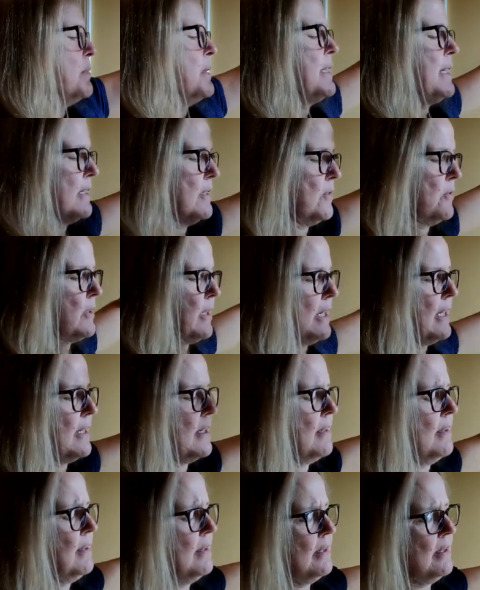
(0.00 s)
but that's
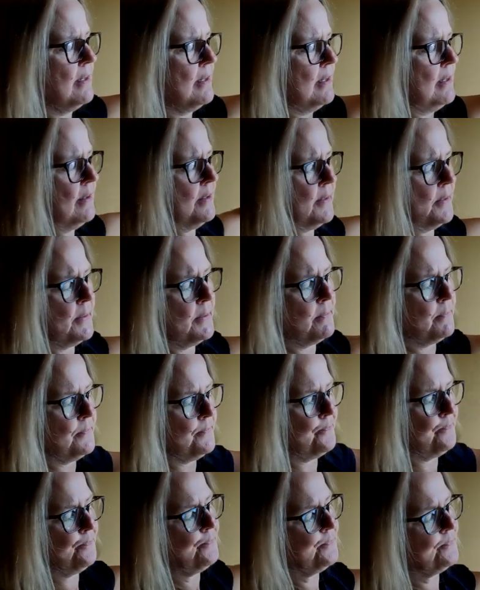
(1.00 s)
okay.
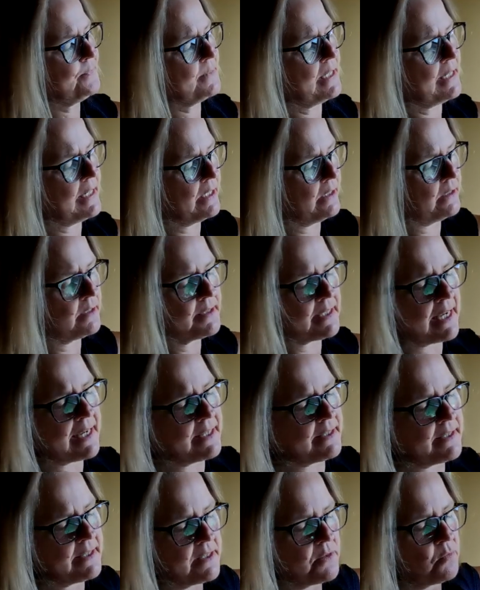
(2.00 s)
I only tie
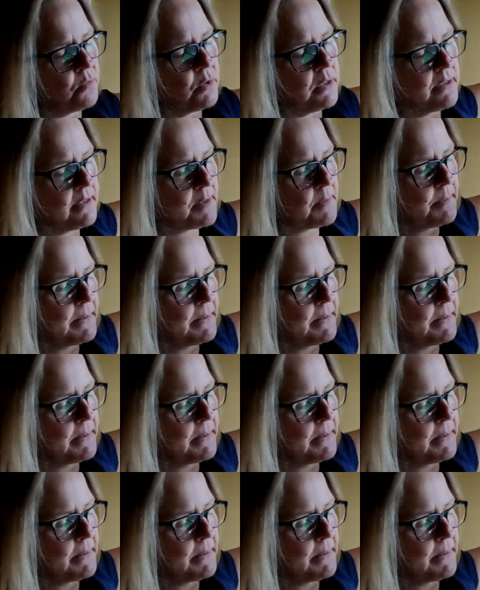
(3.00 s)
these once